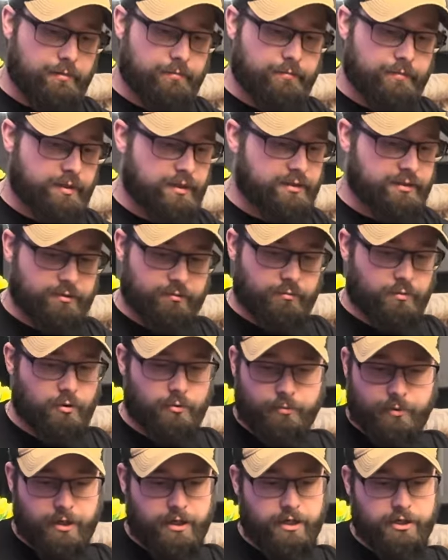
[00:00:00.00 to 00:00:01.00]
this
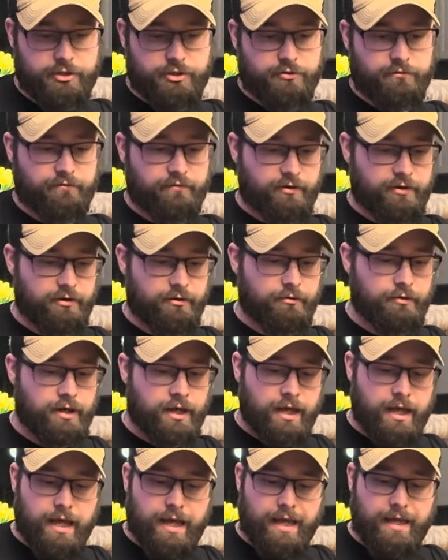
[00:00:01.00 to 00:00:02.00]
won't be an issue for you.
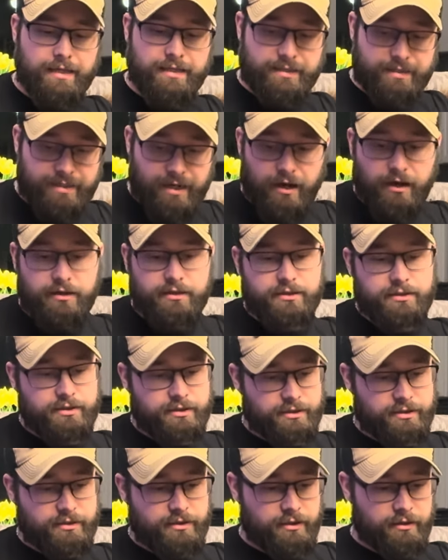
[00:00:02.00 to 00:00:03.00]
It
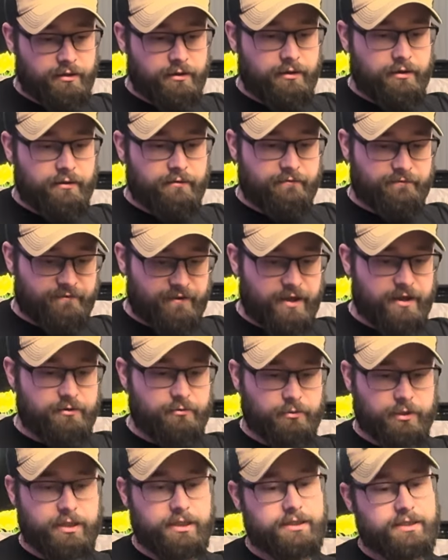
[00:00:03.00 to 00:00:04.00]
does fit
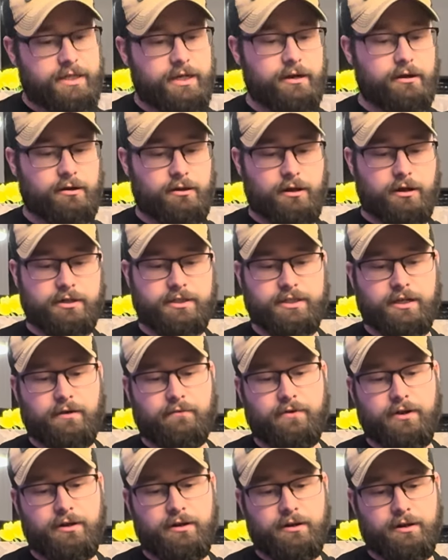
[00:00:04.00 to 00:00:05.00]
with the
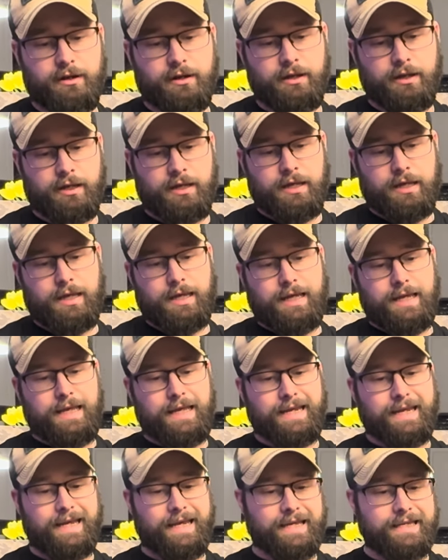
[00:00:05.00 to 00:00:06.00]
TLR7.
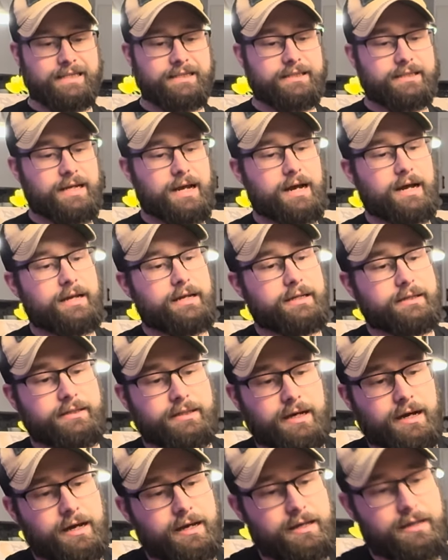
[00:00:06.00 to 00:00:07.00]
It is kind of
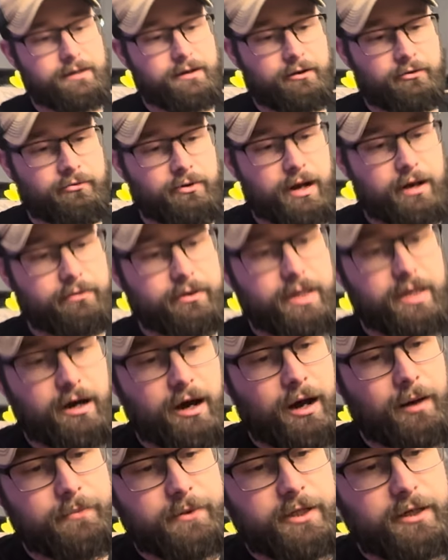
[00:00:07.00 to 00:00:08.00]
tight around the
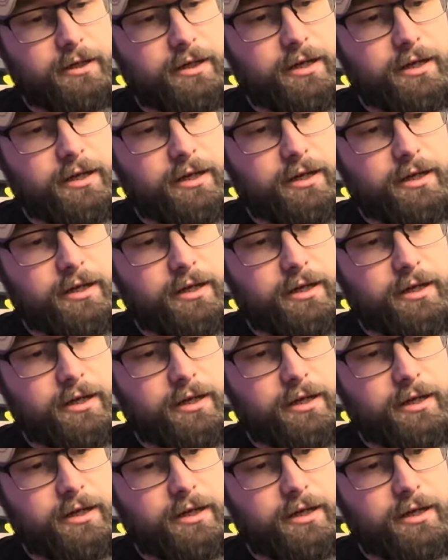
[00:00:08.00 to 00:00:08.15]
optic